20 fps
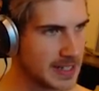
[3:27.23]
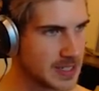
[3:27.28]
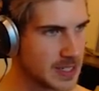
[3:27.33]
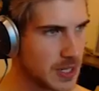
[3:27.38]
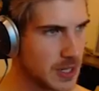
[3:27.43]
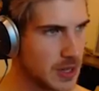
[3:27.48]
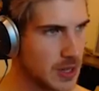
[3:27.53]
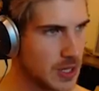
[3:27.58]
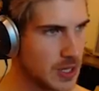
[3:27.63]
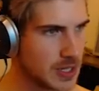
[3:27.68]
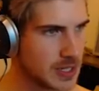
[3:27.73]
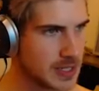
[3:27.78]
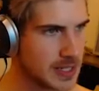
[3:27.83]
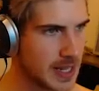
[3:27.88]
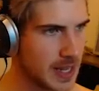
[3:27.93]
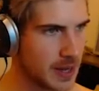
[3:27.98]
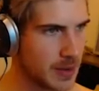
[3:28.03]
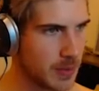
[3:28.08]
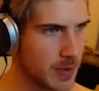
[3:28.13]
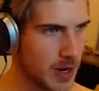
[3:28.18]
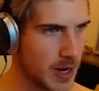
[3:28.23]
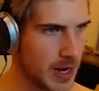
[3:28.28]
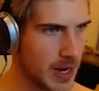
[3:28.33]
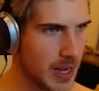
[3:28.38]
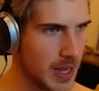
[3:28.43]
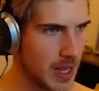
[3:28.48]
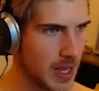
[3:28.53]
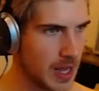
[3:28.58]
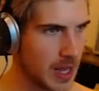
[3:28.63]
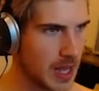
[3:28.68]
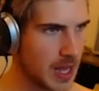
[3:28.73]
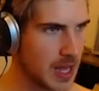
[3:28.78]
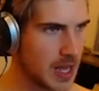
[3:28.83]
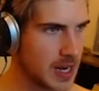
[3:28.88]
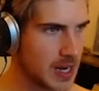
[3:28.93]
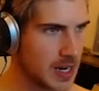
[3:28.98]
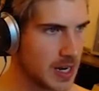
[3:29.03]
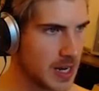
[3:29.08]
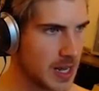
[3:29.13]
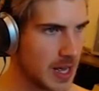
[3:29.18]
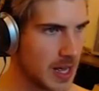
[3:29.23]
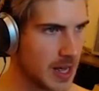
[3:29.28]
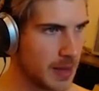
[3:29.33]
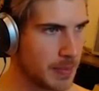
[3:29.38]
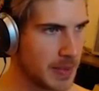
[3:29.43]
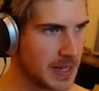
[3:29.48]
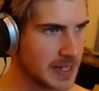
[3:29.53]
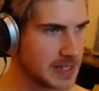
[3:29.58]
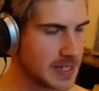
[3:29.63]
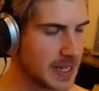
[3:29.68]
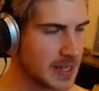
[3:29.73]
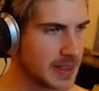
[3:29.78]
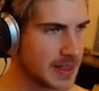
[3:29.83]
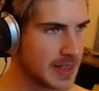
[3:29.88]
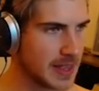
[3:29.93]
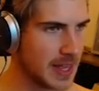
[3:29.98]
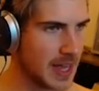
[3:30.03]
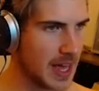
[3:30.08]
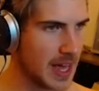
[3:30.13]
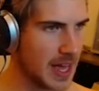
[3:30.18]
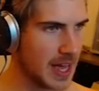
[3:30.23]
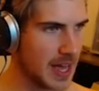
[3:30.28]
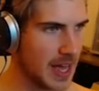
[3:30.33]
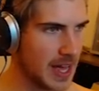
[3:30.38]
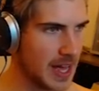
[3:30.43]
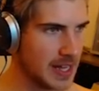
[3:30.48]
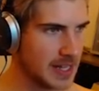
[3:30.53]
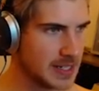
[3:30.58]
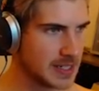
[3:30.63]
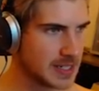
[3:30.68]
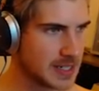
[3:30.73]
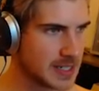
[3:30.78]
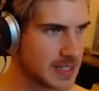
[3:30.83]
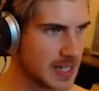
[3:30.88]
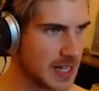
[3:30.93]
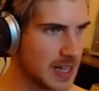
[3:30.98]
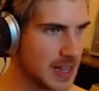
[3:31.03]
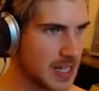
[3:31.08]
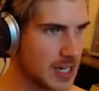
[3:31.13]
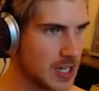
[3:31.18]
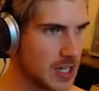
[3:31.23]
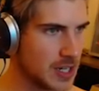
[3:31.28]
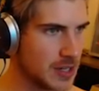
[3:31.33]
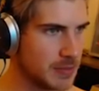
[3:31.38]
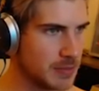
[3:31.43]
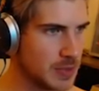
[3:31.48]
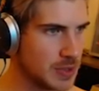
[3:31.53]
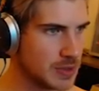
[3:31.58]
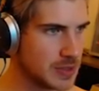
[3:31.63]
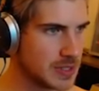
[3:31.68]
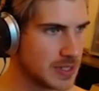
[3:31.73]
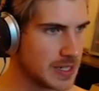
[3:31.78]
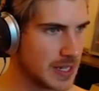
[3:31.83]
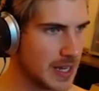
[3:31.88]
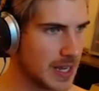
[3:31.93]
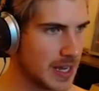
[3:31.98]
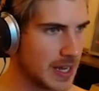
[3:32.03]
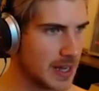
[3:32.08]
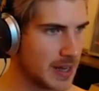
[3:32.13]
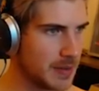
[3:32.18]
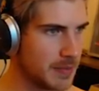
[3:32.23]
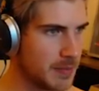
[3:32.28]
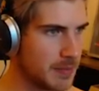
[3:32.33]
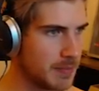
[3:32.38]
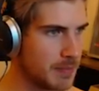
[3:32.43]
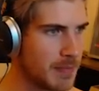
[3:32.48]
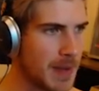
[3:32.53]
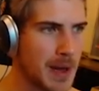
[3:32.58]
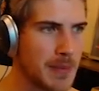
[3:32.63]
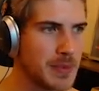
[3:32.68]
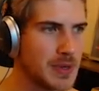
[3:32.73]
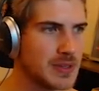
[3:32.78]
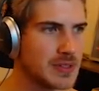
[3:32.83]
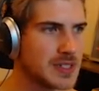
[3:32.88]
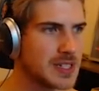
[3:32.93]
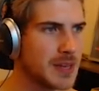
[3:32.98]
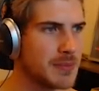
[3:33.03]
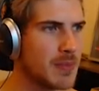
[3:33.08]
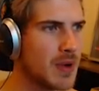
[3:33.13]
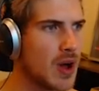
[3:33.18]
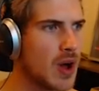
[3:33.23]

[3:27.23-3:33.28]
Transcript: so looks like we're in a place like this. A little museum. By museum...